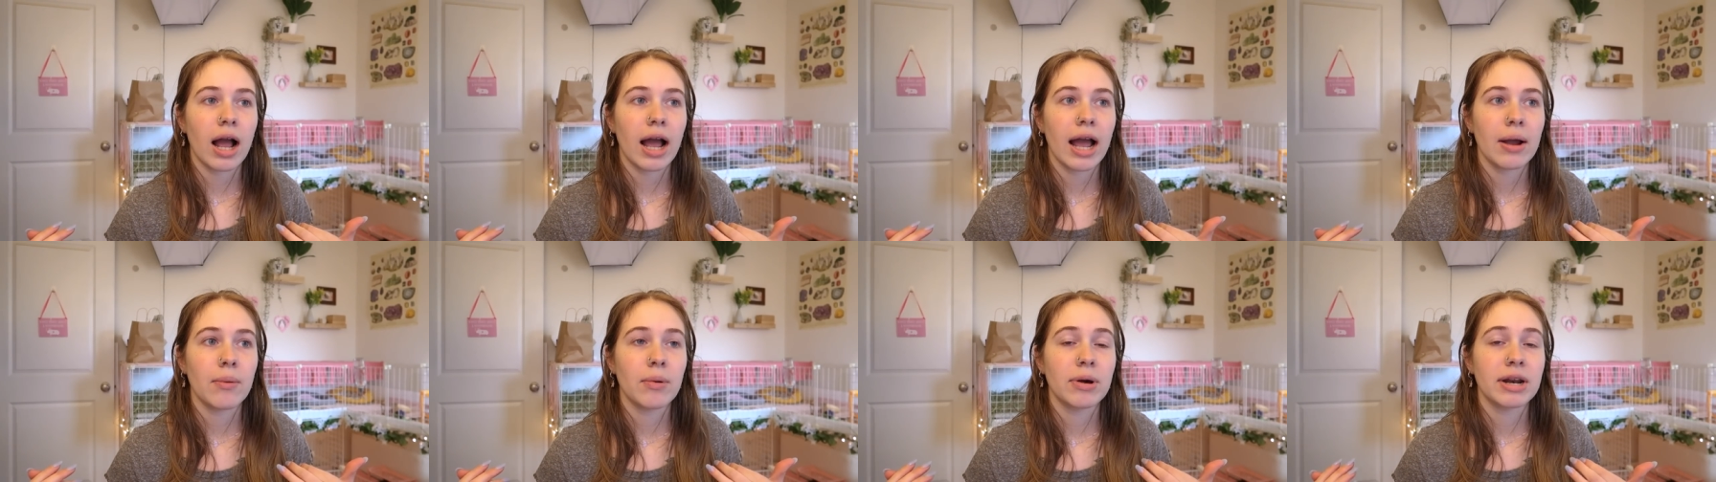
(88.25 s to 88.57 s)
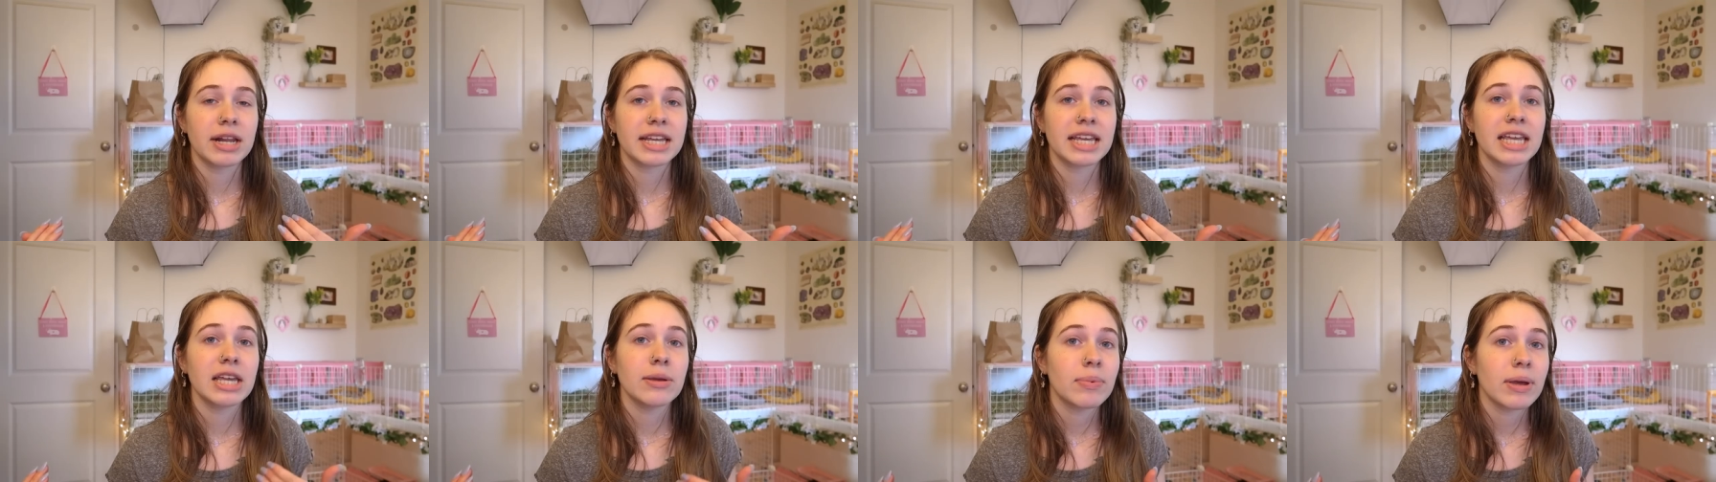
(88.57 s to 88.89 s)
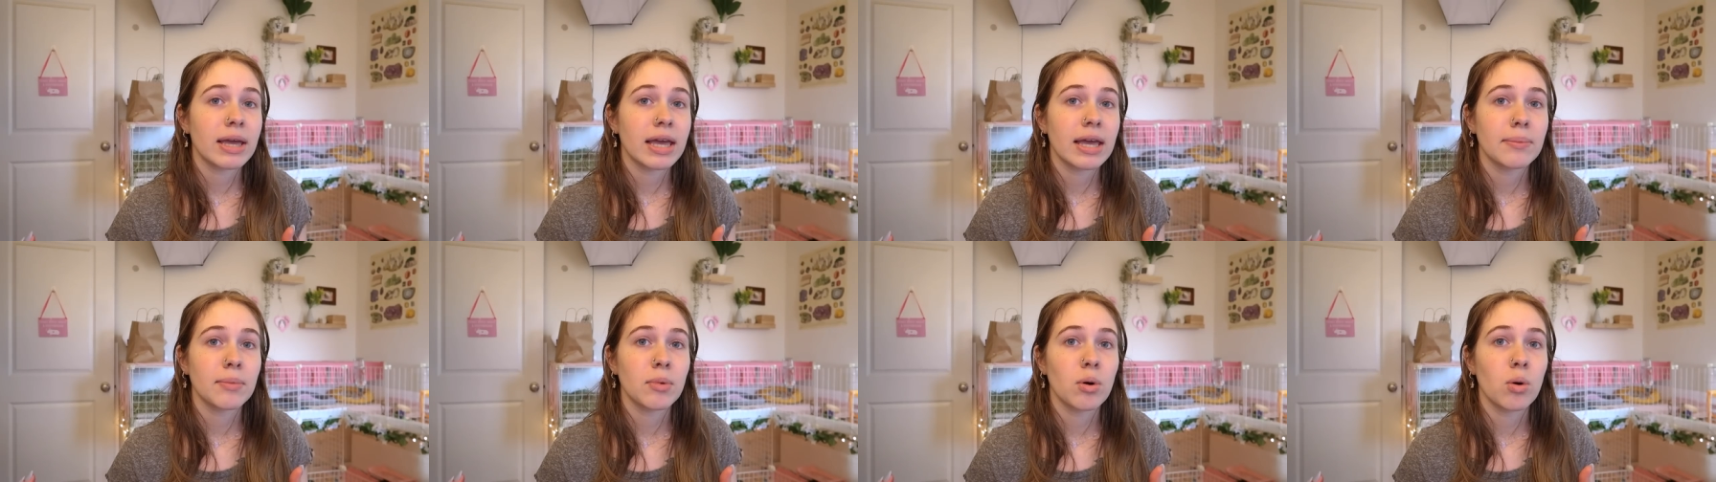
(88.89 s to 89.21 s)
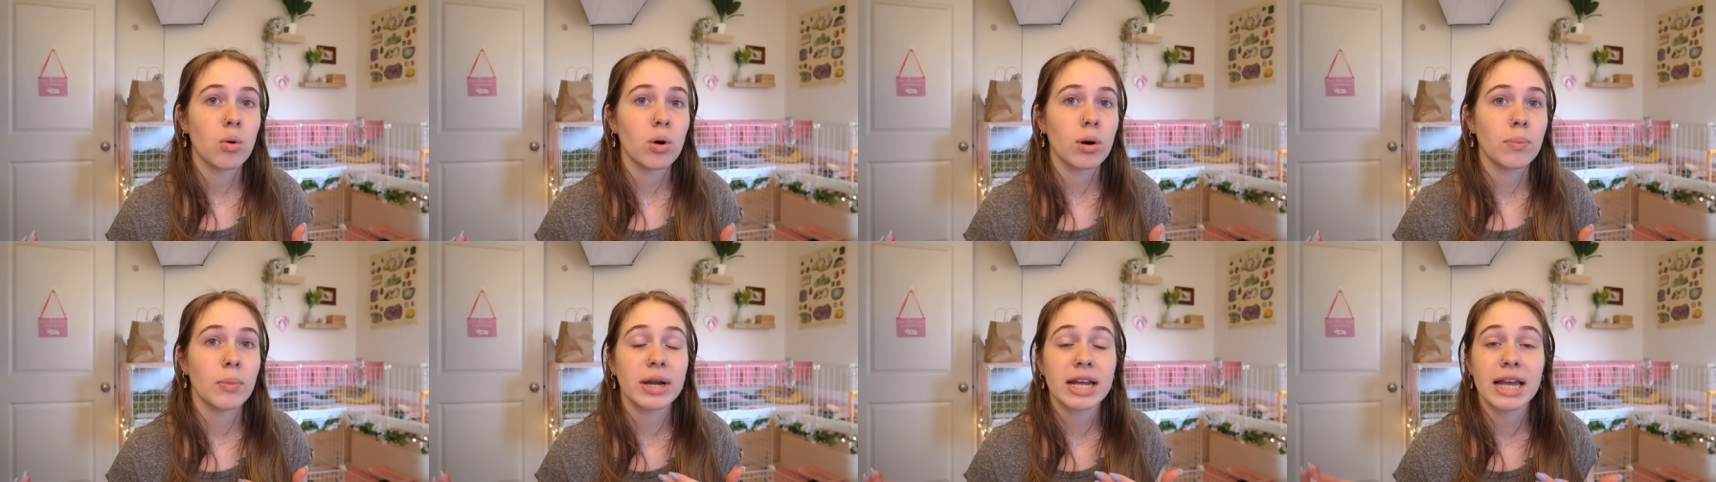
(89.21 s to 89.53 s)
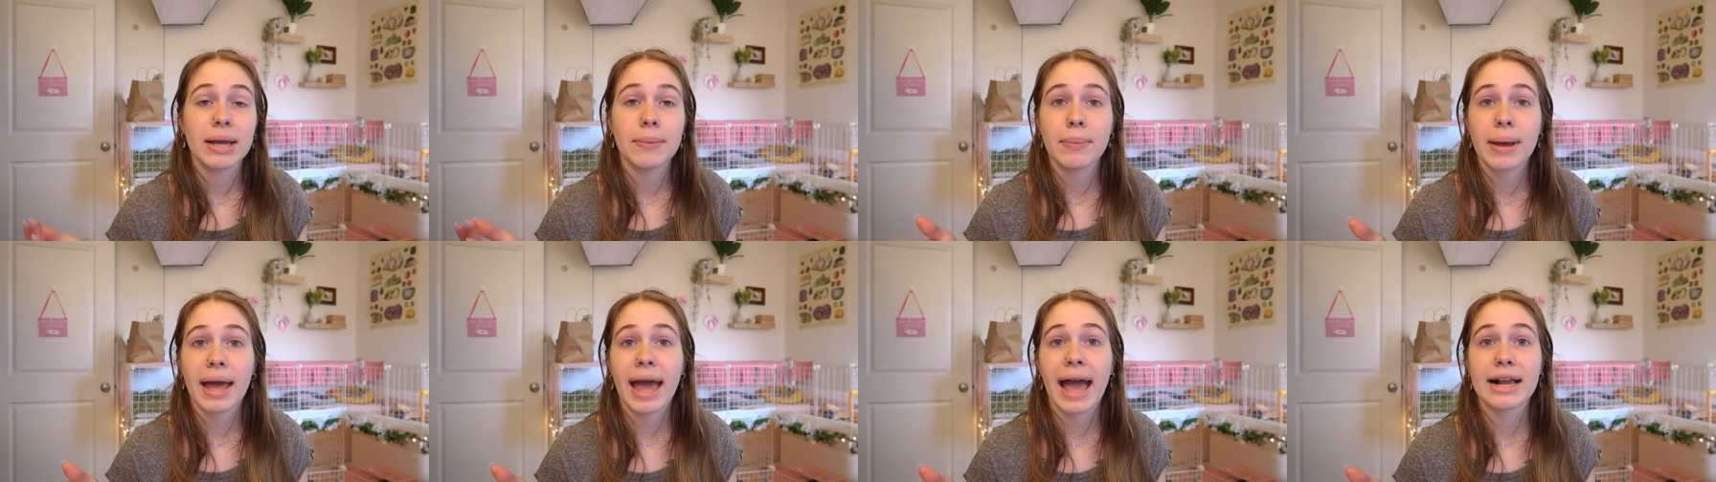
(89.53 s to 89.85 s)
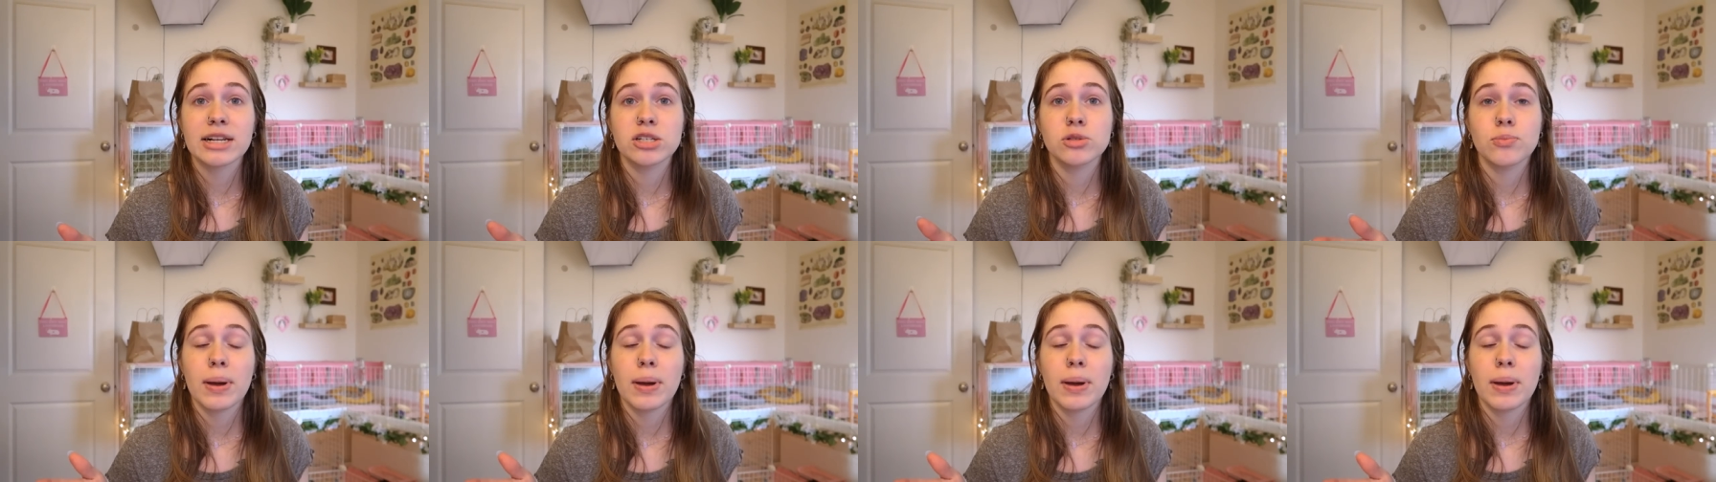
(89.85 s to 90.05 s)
I want to keep him or bring him back,